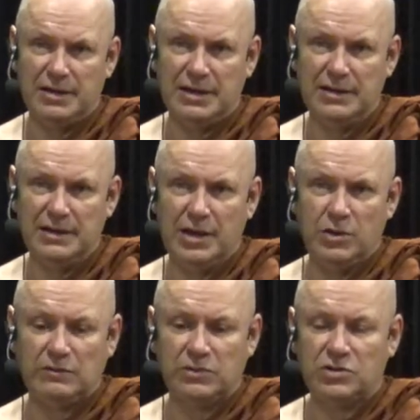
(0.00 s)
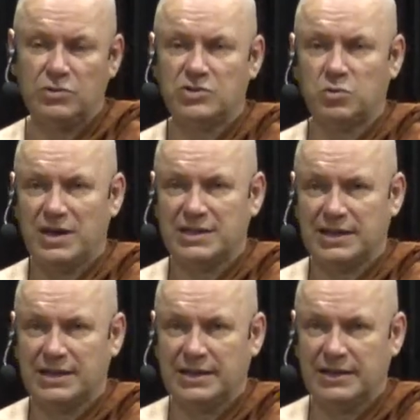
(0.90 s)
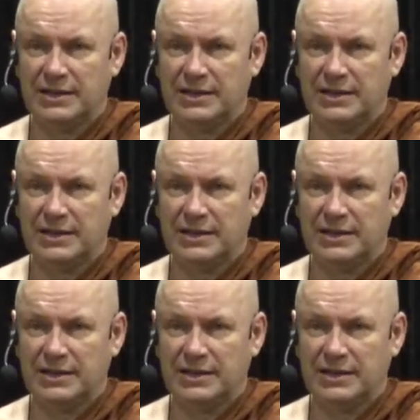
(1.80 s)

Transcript: Yeah, you have to choose wisely.